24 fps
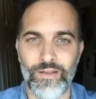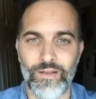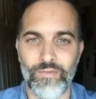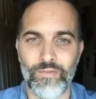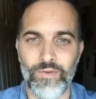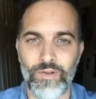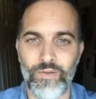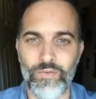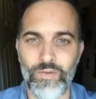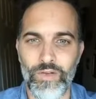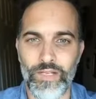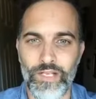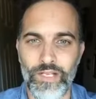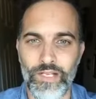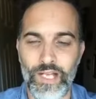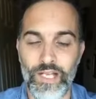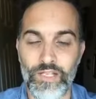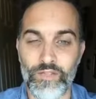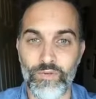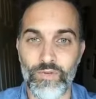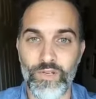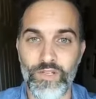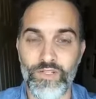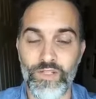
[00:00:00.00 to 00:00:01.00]
we
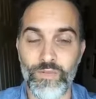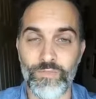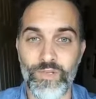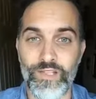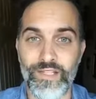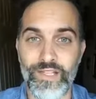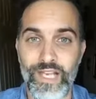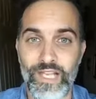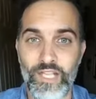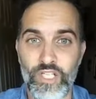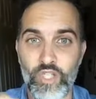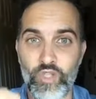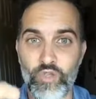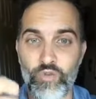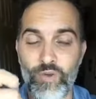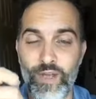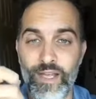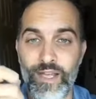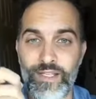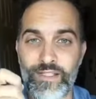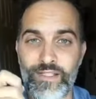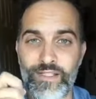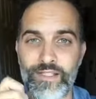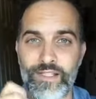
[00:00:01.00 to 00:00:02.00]
recognize really something that
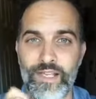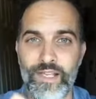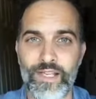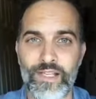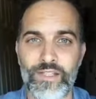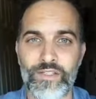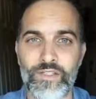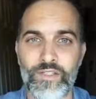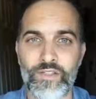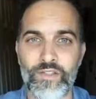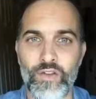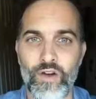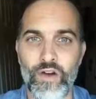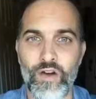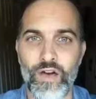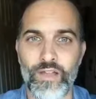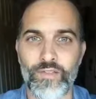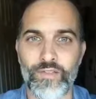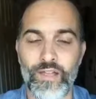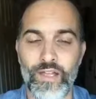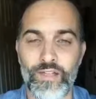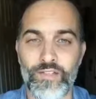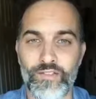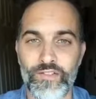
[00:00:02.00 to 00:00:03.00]
transcends thought,
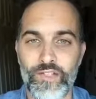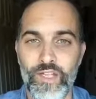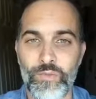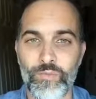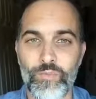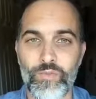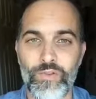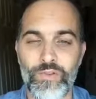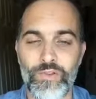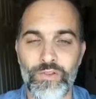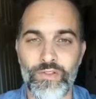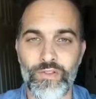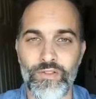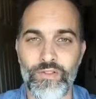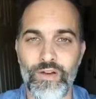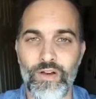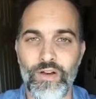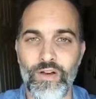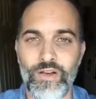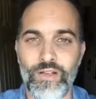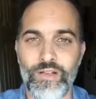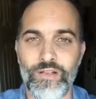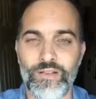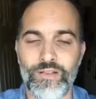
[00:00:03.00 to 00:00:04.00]
that's deeper than
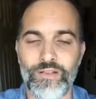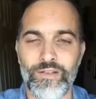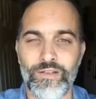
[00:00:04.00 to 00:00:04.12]
thought.